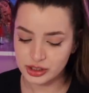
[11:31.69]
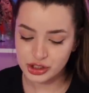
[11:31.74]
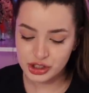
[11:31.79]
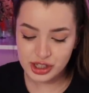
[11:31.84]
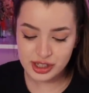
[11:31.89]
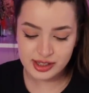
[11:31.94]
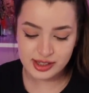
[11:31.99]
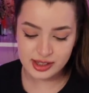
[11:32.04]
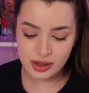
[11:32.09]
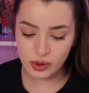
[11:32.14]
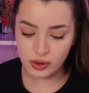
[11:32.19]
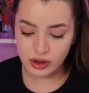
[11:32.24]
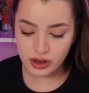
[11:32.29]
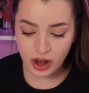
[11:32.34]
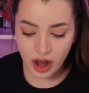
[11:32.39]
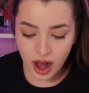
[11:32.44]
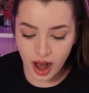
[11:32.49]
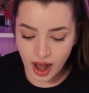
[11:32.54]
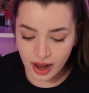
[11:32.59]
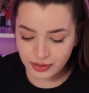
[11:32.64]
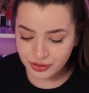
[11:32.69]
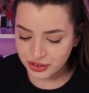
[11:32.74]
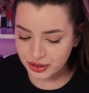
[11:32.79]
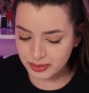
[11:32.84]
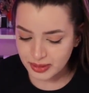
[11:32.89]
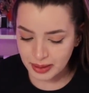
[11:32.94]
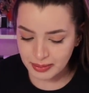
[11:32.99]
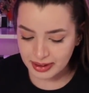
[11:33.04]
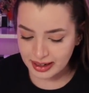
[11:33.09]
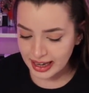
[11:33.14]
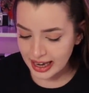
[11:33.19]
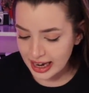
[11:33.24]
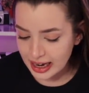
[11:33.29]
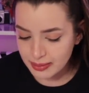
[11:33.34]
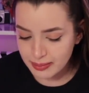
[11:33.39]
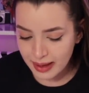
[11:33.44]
She's So Gone from Lemonade